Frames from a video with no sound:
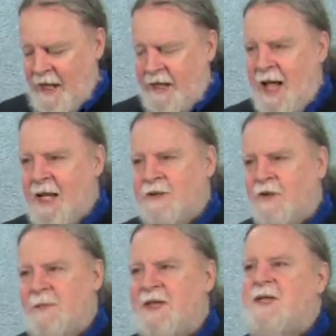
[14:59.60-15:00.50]
Now, there
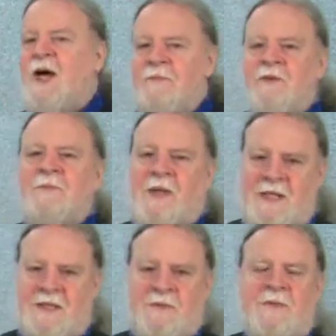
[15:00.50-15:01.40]
have been a number of
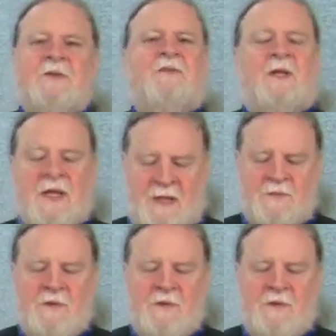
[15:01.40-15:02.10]
places which have claimed to